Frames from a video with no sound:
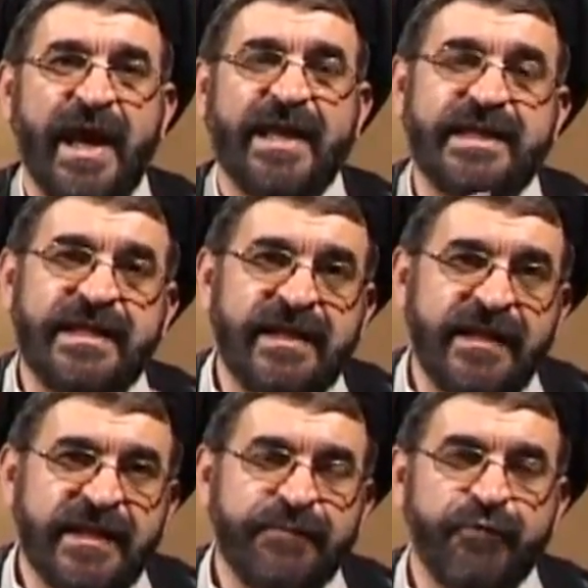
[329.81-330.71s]
and in
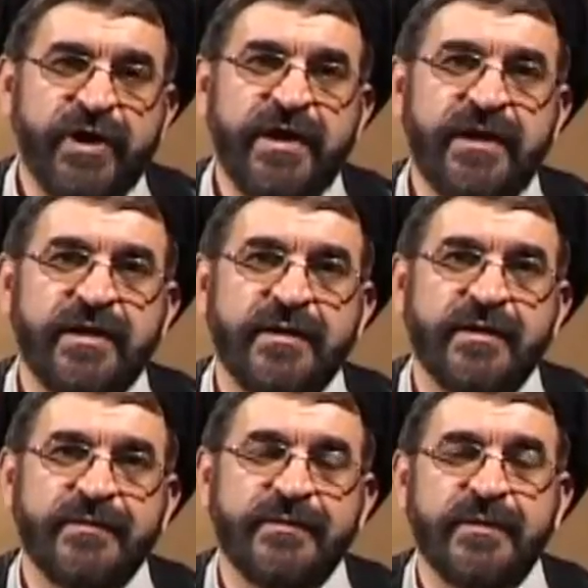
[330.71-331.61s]
the spring
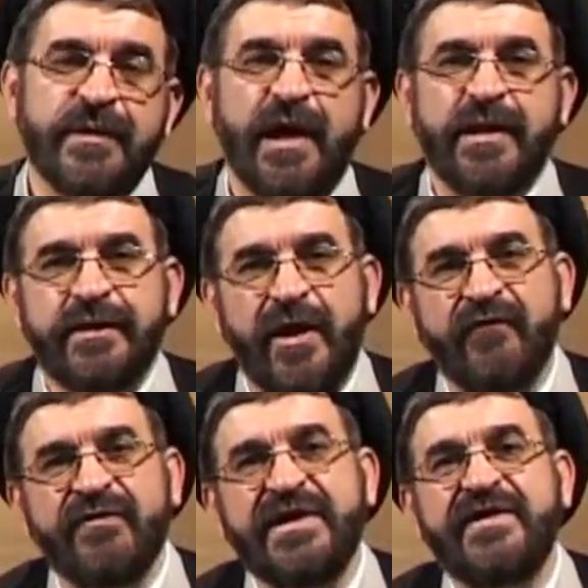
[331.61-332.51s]

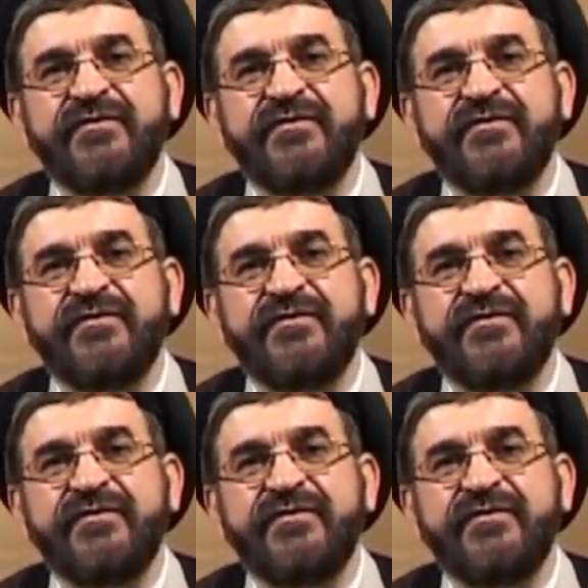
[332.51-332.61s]
Allah will